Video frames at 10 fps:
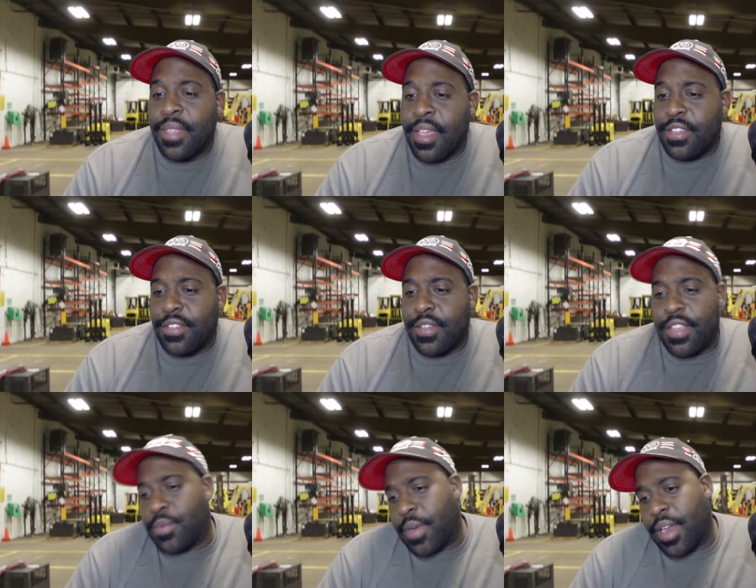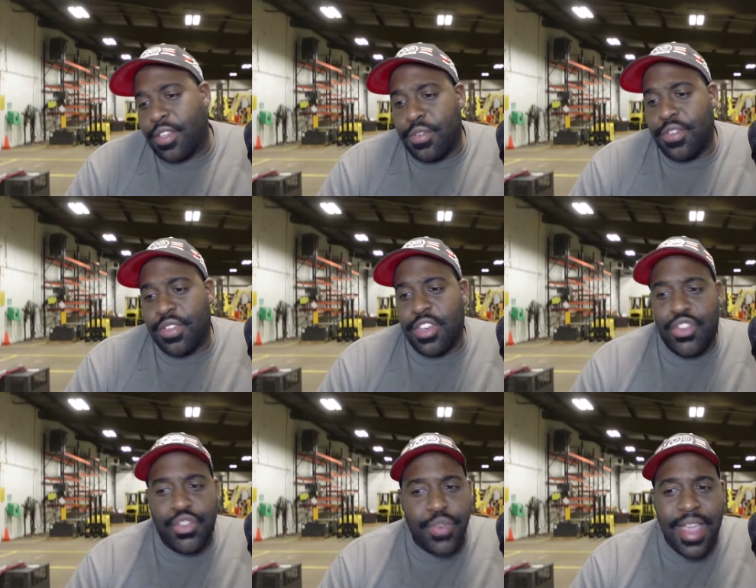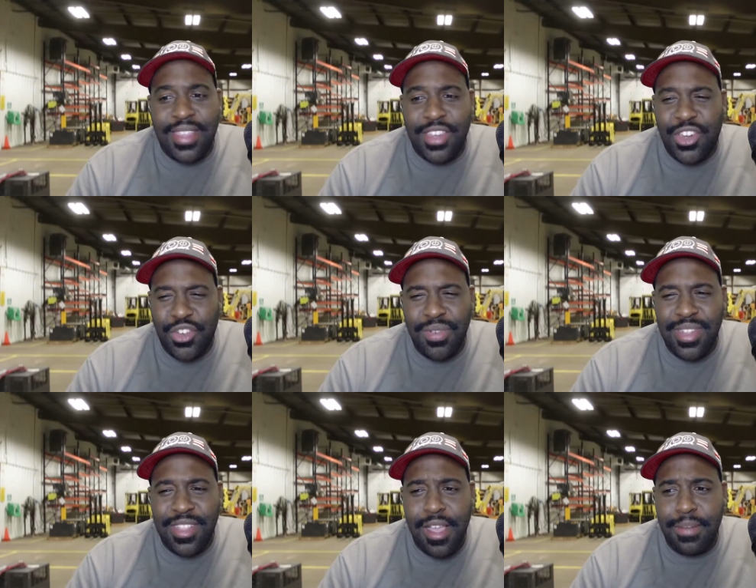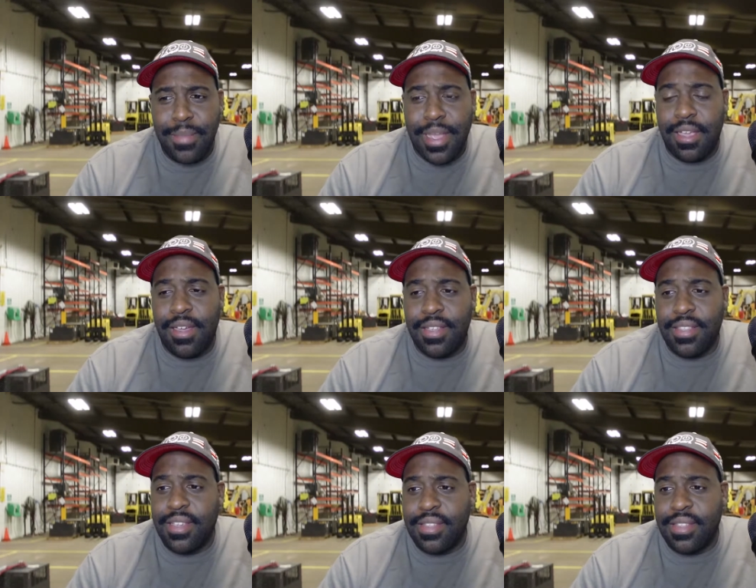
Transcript: So that's where I usually try to shoot a lot of my content.